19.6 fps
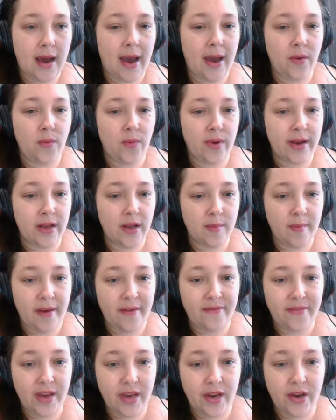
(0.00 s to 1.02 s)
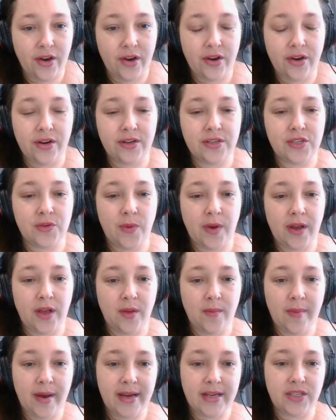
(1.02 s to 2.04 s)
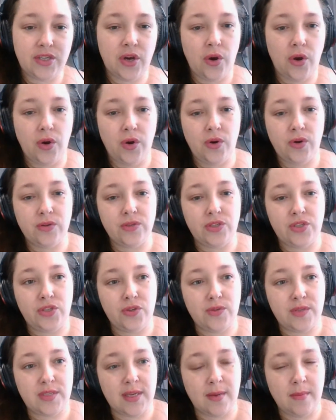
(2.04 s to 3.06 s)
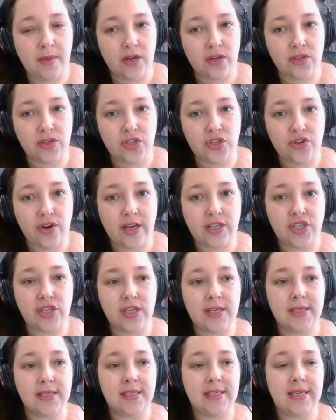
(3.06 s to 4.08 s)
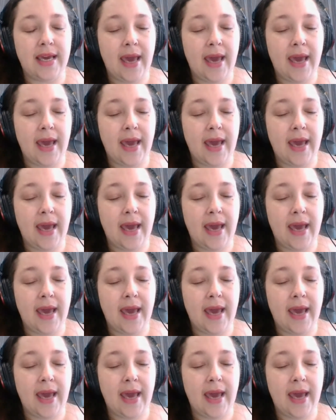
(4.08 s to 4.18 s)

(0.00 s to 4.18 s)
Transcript: I wiggle my fingers, wiggle my toes, do some little stretches,